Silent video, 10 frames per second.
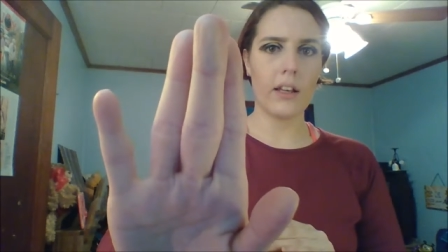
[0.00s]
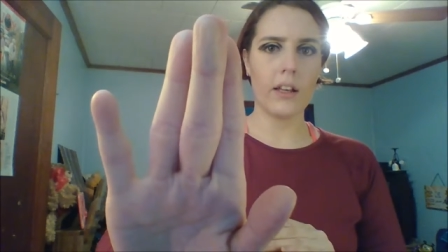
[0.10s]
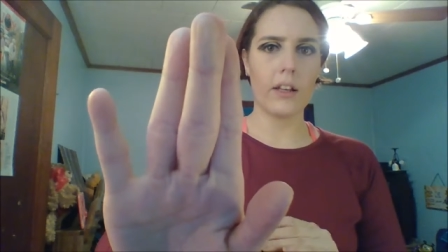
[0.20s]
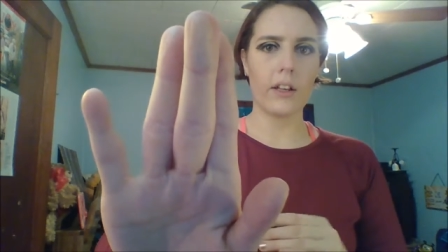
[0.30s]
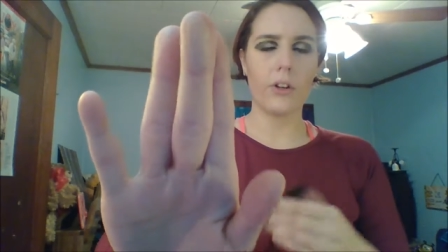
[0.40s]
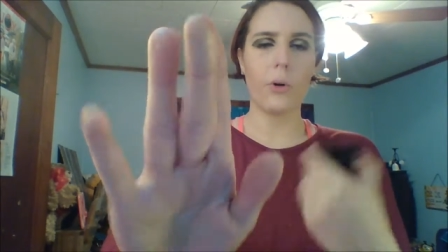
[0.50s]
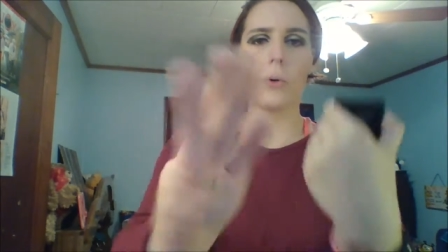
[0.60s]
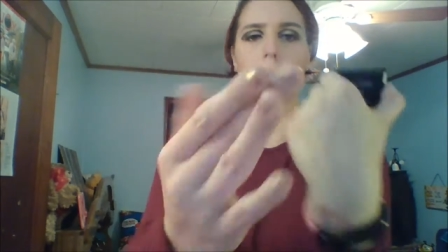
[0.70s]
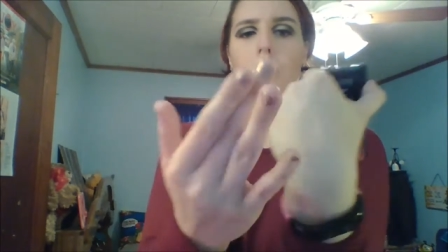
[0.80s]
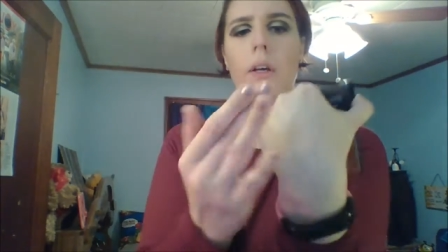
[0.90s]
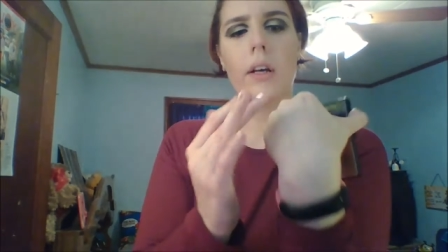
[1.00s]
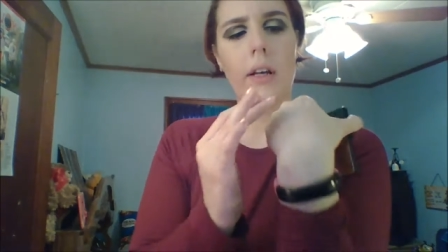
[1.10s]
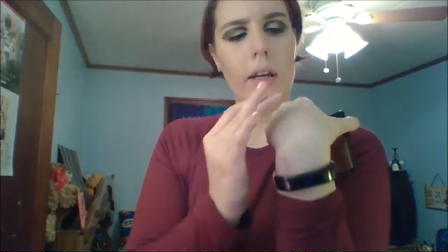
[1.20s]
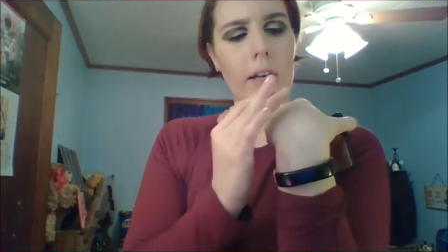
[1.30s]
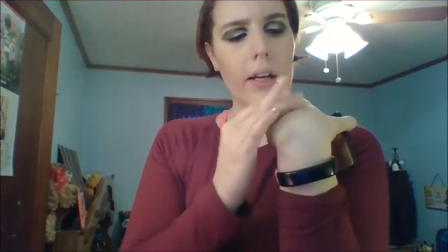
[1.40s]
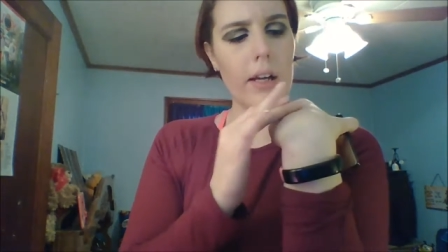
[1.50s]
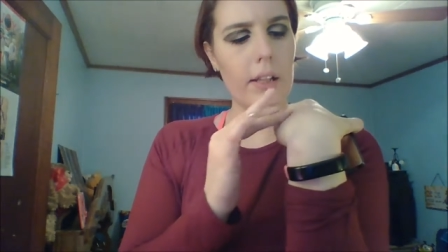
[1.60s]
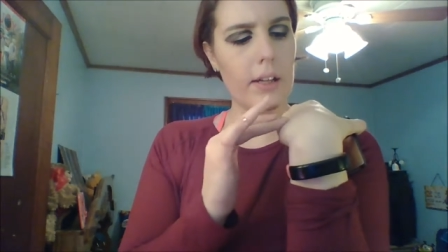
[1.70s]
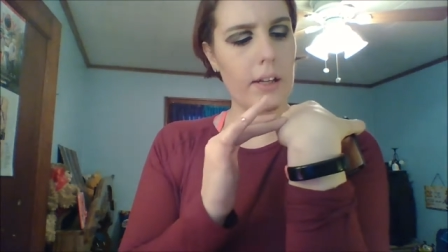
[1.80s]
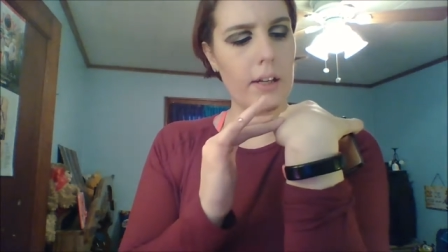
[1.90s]
gold
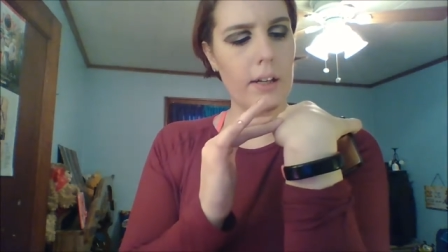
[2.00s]
color,